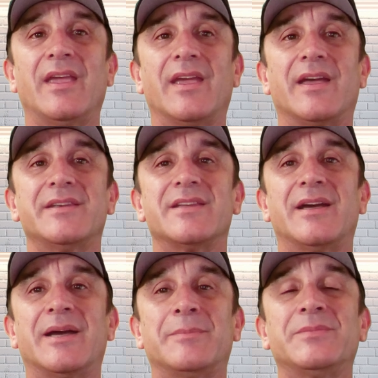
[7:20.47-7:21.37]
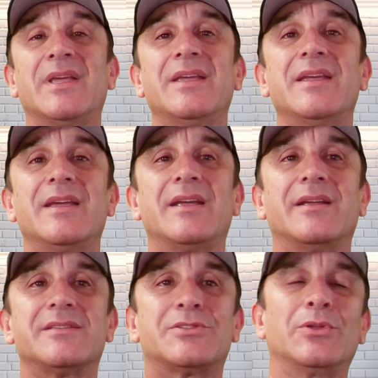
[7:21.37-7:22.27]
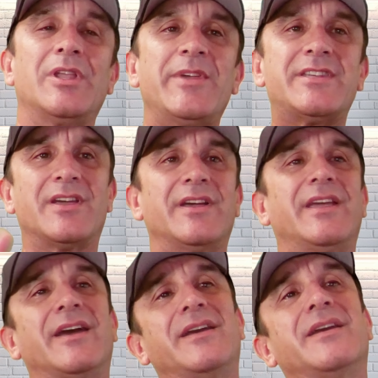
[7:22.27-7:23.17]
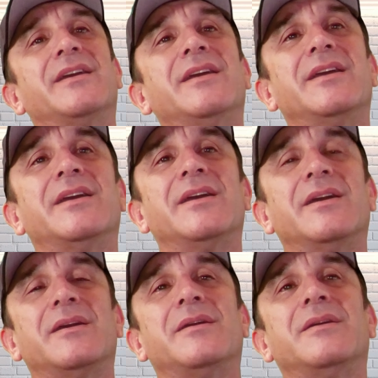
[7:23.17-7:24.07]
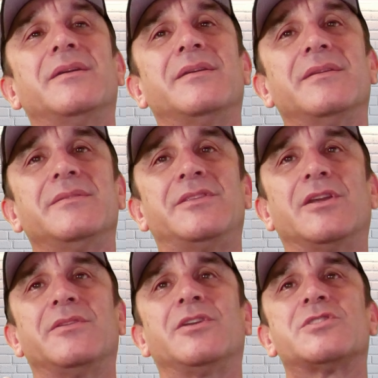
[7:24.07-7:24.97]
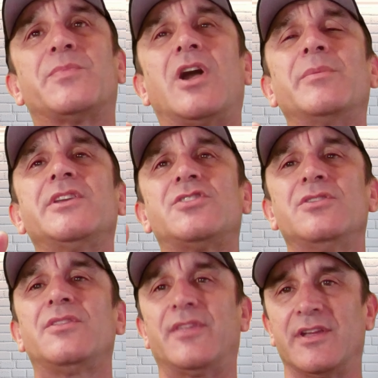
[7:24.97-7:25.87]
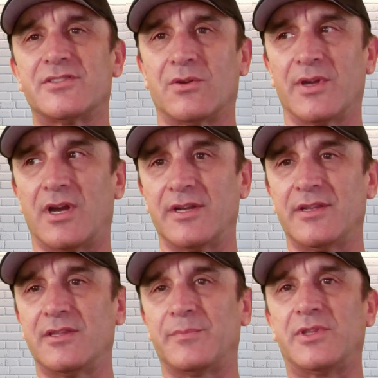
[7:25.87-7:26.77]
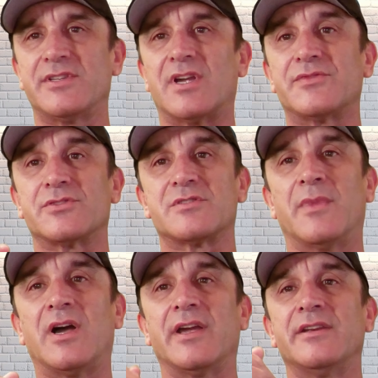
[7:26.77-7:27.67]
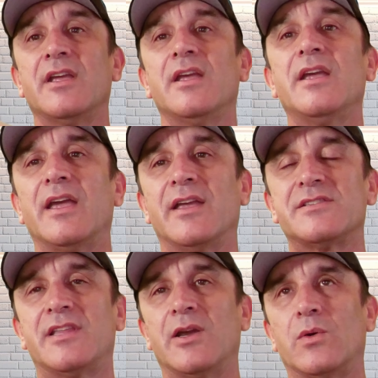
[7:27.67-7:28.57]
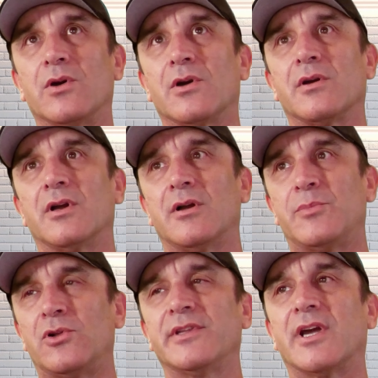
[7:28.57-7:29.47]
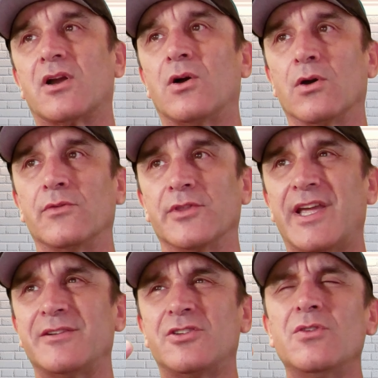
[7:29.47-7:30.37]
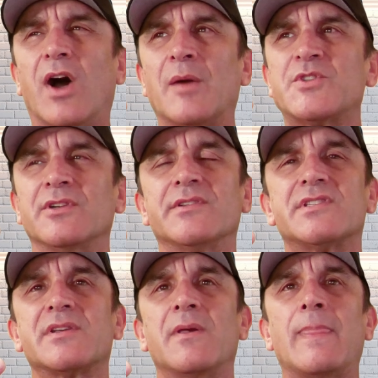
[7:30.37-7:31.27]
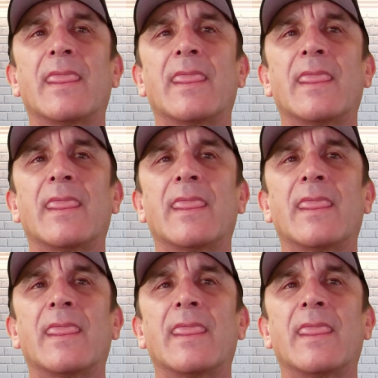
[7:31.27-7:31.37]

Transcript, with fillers: And um, so let me tell you, there, there's probably two things going on in the police officer's mind as they were pulling that car over. They had two options.